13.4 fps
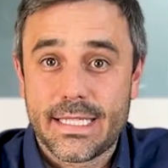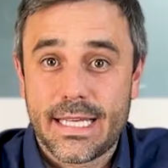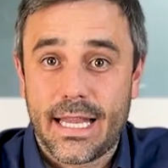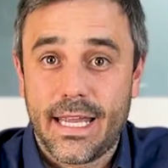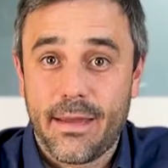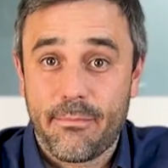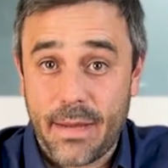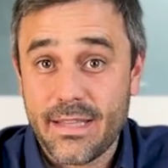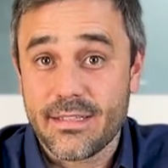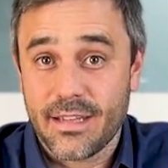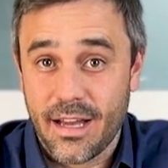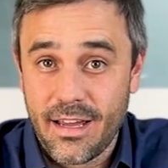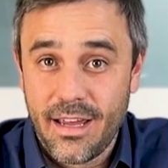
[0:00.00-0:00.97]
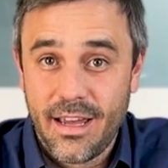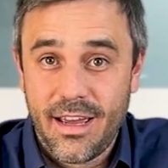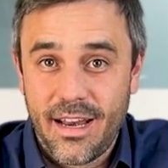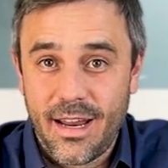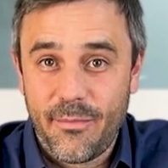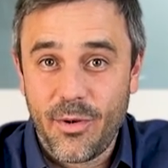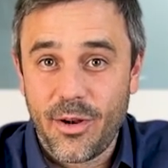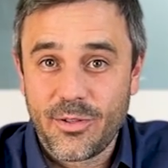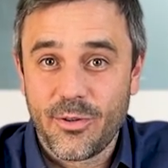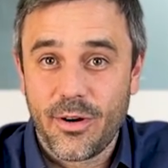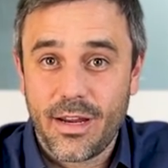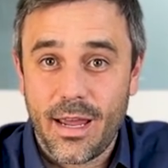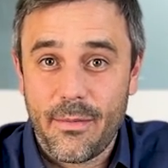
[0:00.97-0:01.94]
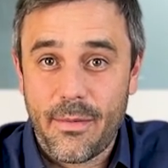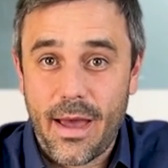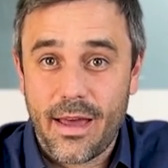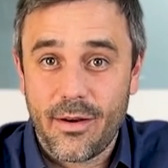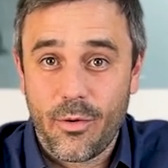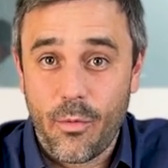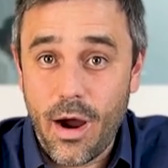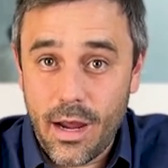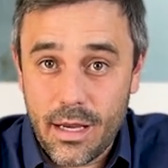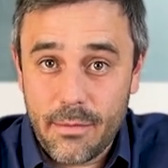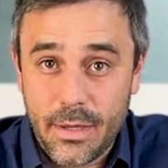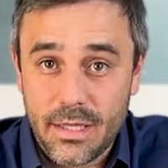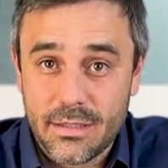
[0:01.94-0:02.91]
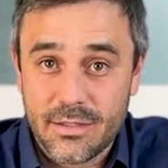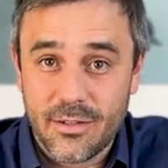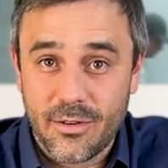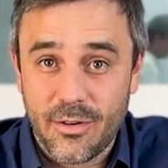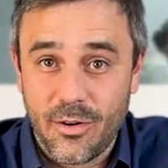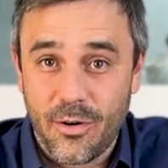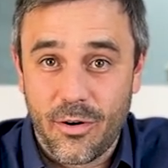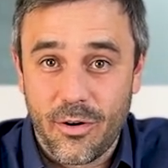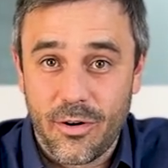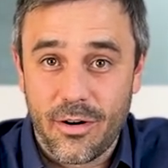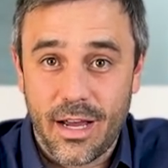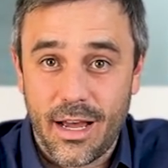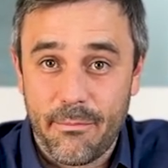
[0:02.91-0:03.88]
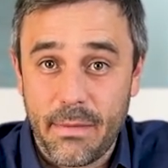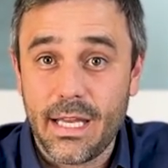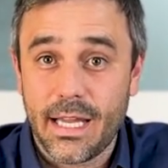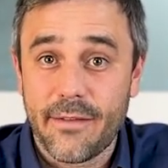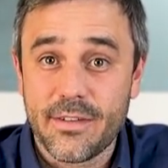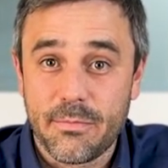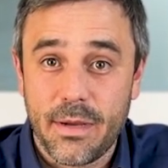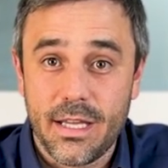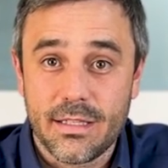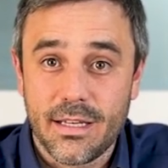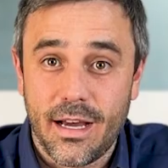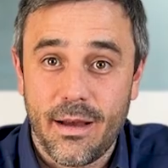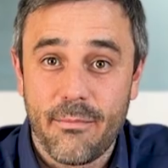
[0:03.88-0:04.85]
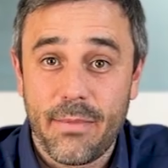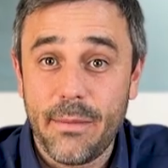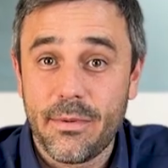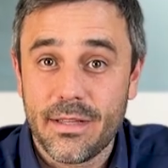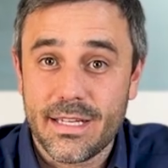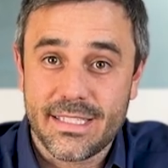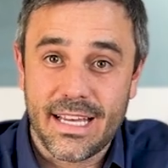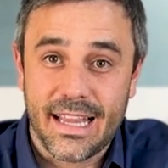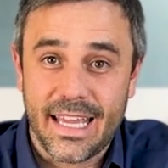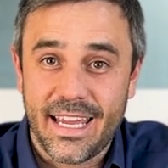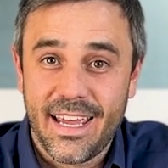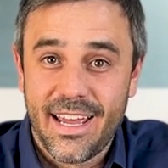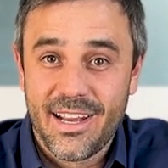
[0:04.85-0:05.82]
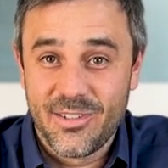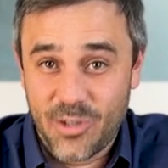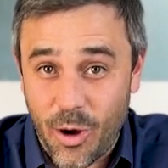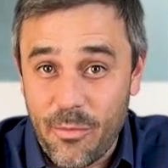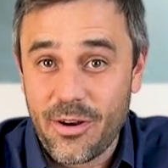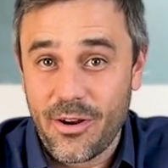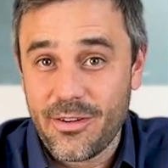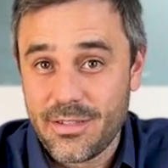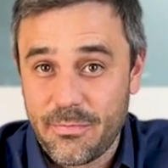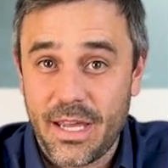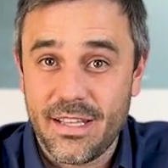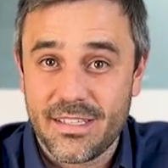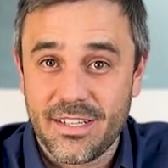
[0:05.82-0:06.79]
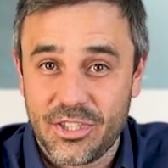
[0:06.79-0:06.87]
selling pizza. And I'm not talking about Hawaiian pizza or Meat Lovers pizza. People are selling Domino's pizza